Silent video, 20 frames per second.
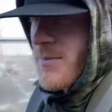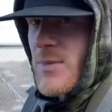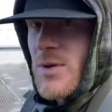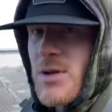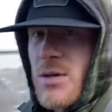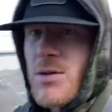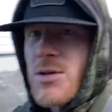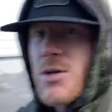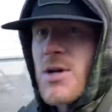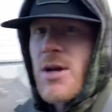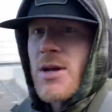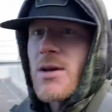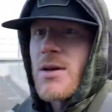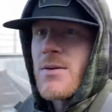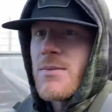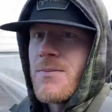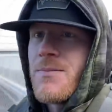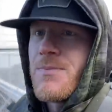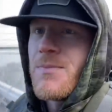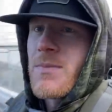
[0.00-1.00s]
Gonna try to
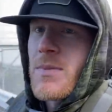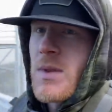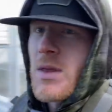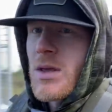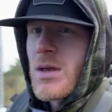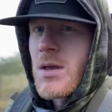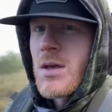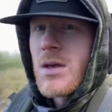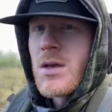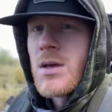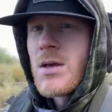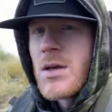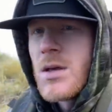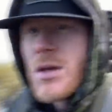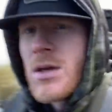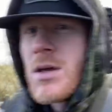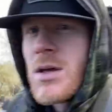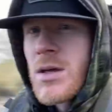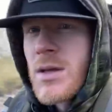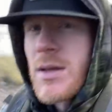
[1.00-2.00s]

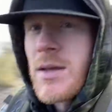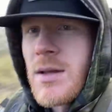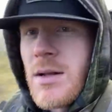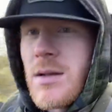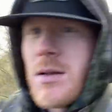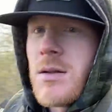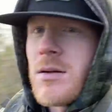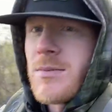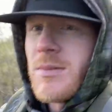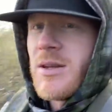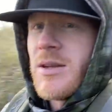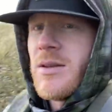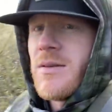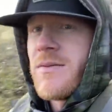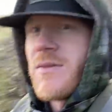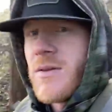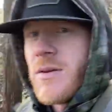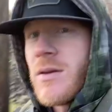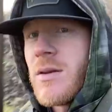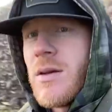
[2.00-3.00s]
get a little bit
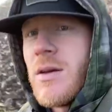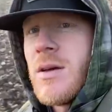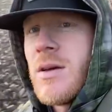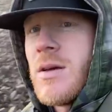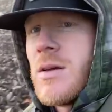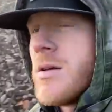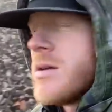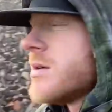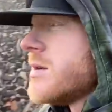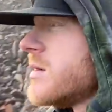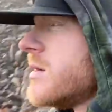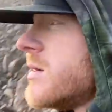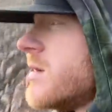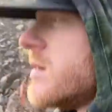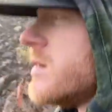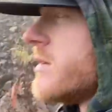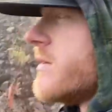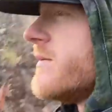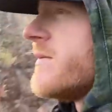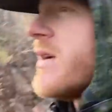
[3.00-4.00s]
different
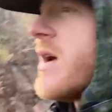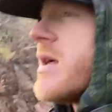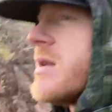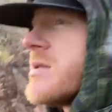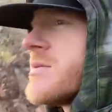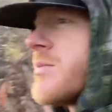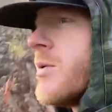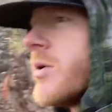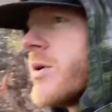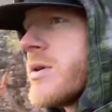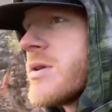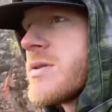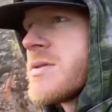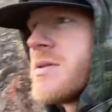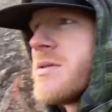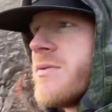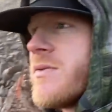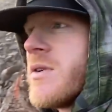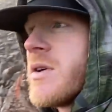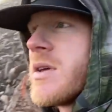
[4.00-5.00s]
vantage points,
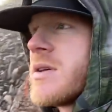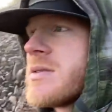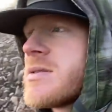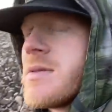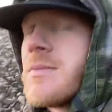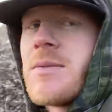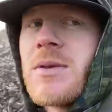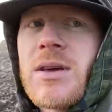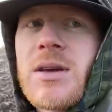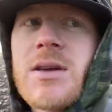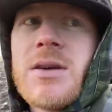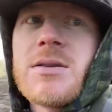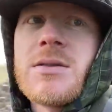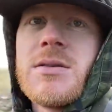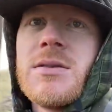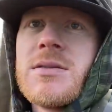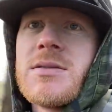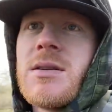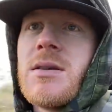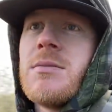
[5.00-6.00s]
see if we can get some of that country
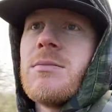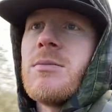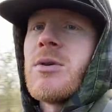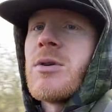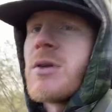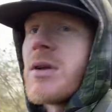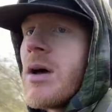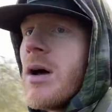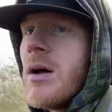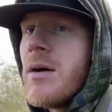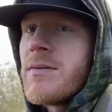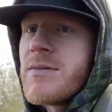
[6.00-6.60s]
that's not burned off.